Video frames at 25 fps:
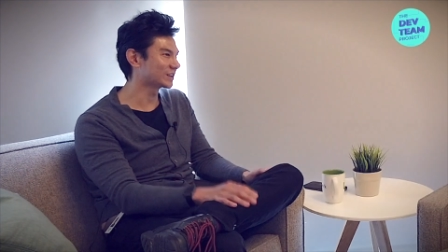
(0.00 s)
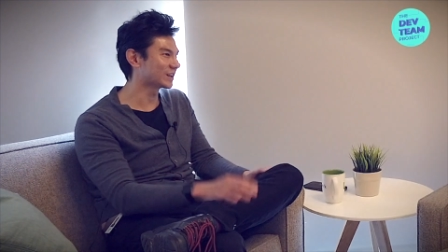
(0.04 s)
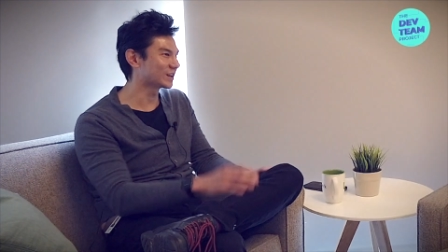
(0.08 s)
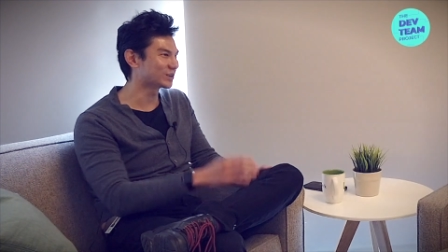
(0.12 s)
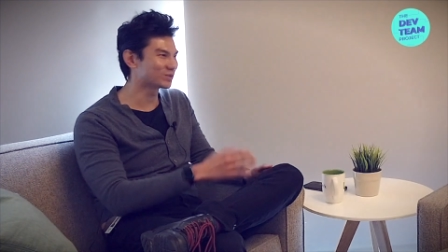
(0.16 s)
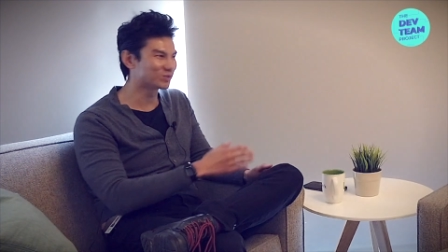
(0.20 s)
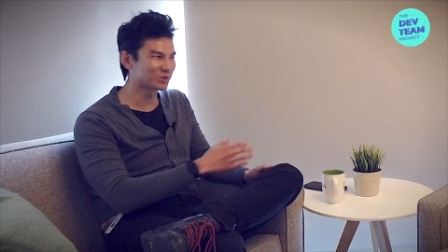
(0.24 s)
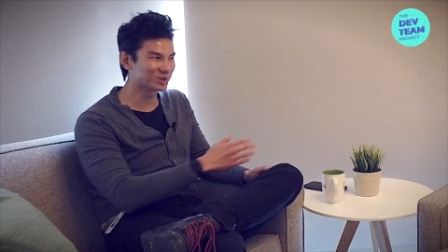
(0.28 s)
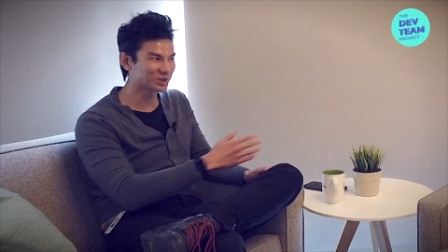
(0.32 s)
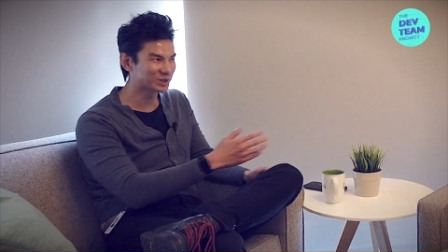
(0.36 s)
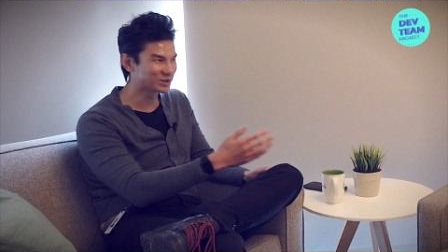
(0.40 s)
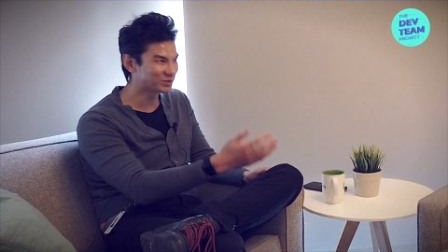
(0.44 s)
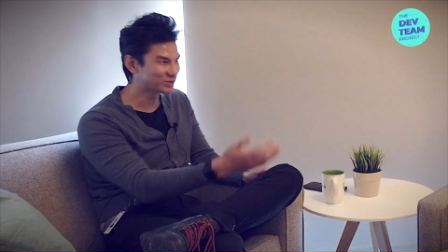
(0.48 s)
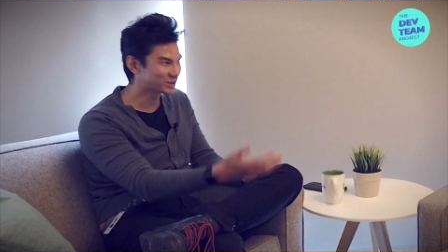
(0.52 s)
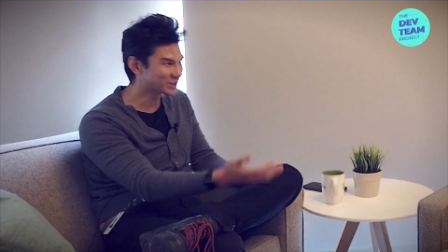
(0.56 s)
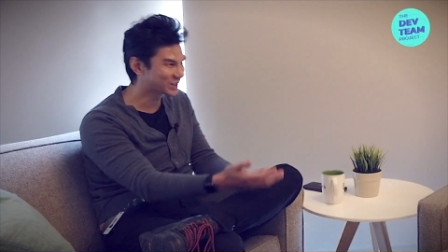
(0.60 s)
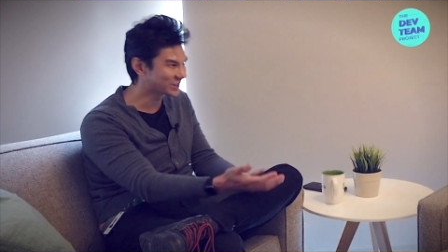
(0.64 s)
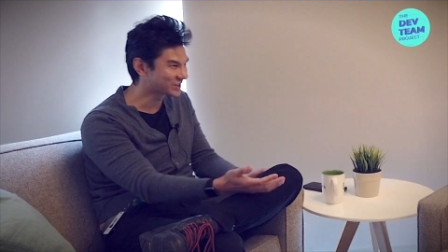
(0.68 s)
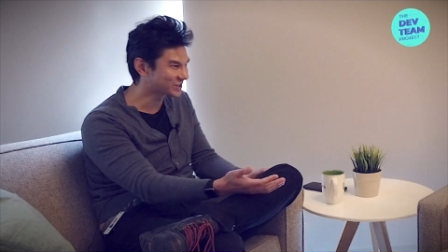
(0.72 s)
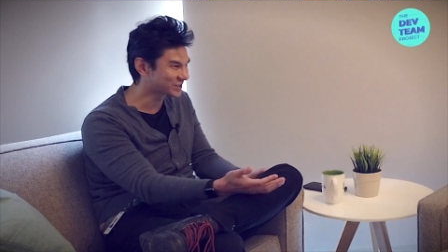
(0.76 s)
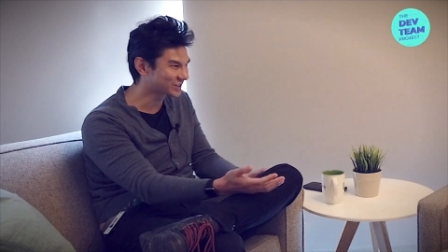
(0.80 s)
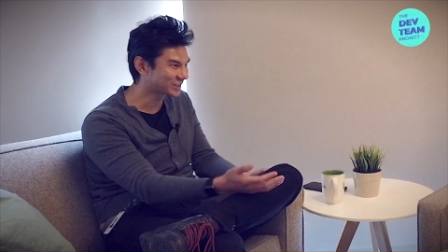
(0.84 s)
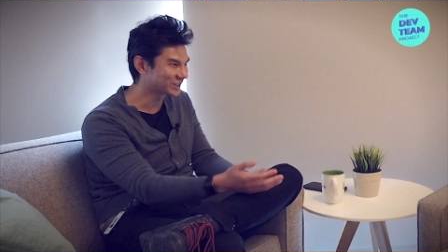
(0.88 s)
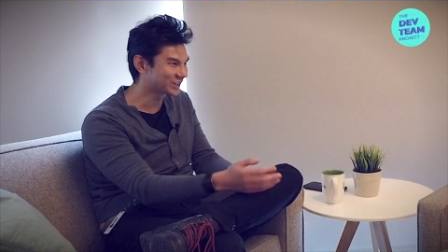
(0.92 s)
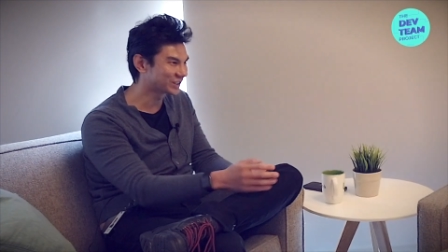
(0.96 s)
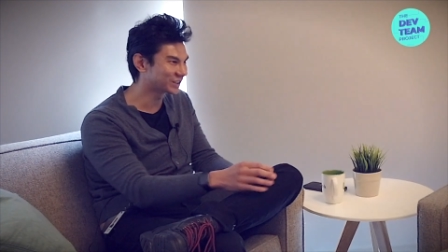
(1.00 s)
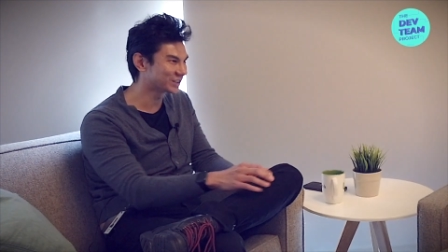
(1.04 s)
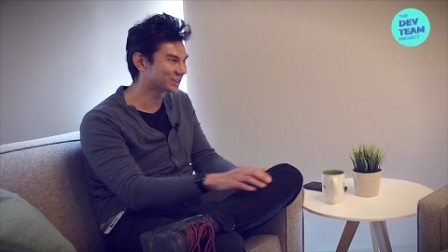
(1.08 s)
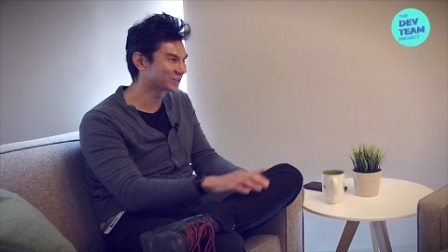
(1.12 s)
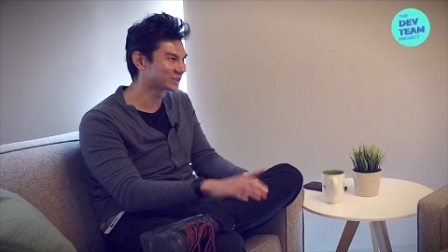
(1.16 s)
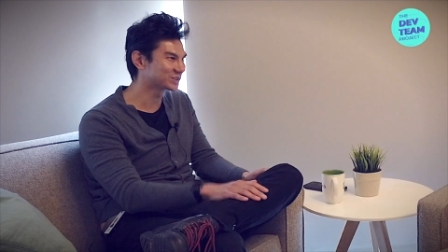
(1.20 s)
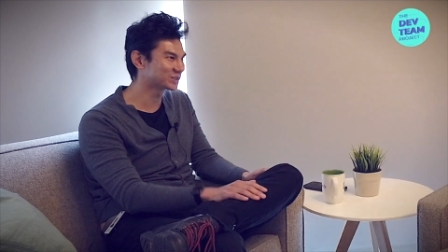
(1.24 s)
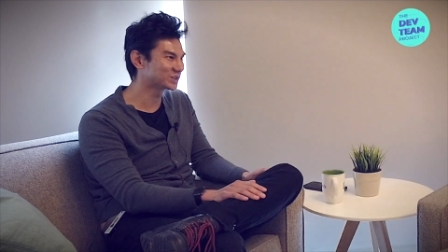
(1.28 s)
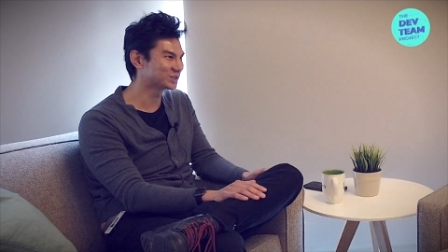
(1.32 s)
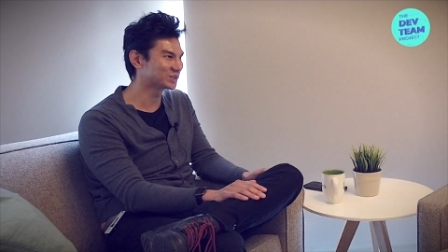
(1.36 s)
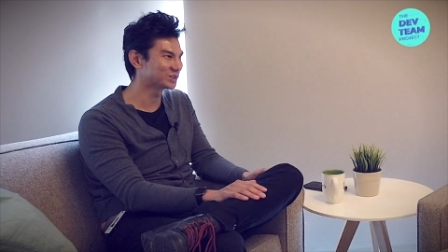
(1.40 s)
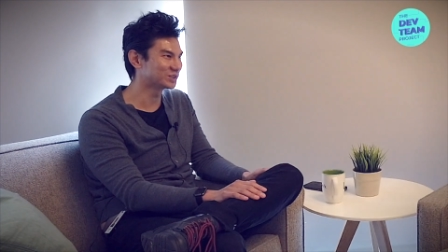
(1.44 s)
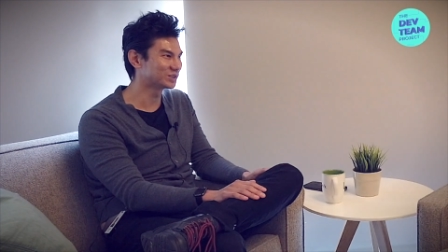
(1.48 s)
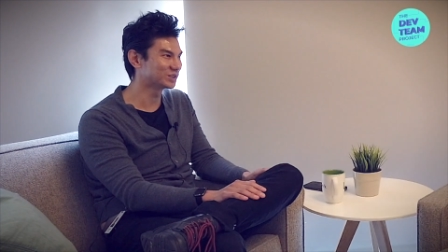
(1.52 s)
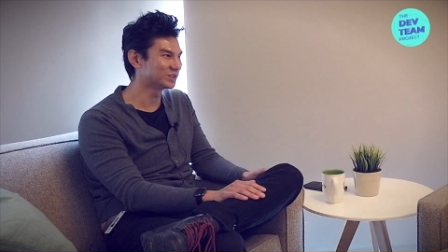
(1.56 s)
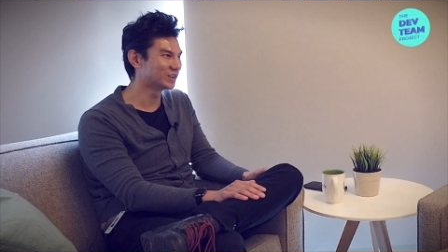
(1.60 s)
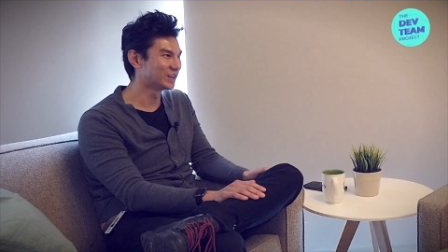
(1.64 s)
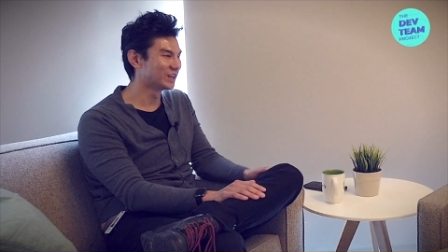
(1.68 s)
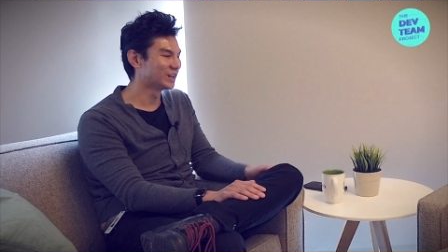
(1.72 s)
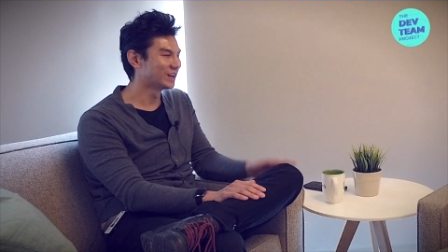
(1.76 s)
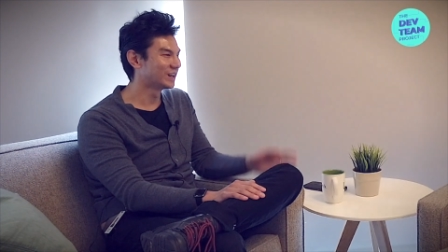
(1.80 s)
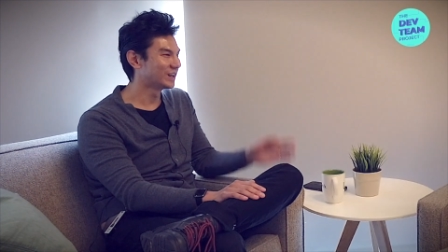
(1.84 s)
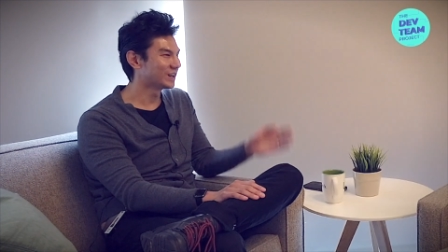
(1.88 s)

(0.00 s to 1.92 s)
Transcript: like working with engineers who